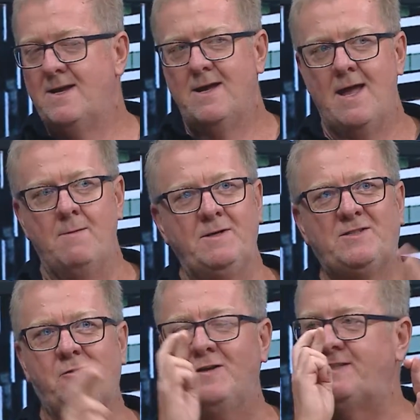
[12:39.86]
and we're
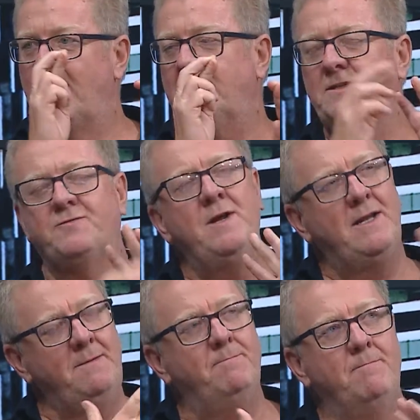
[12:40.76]
just crossing it, because it's
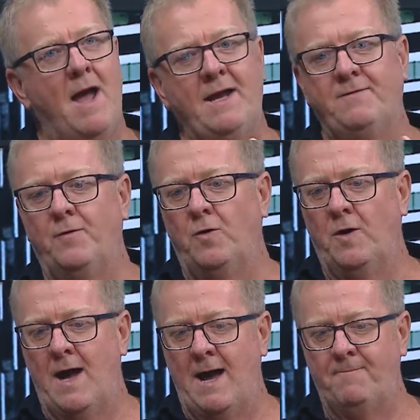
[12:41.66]
really made
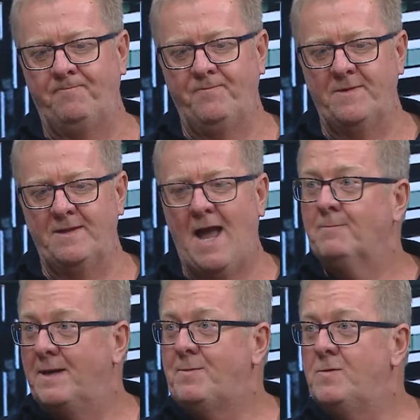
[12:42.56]
for young
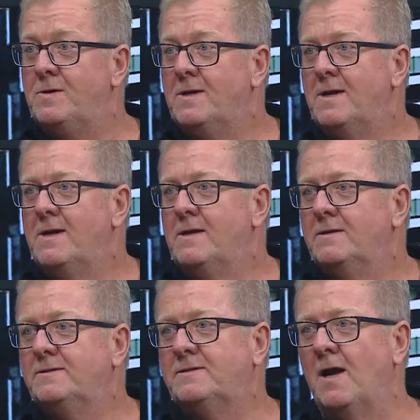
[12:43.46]
people. Okay.
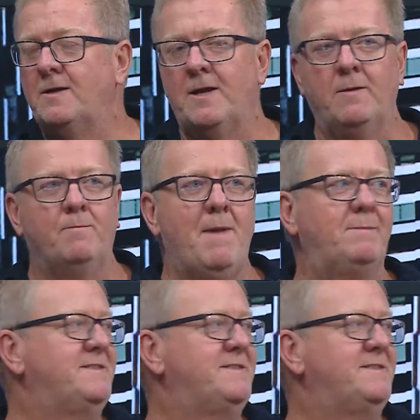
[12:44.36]
So, you know, mums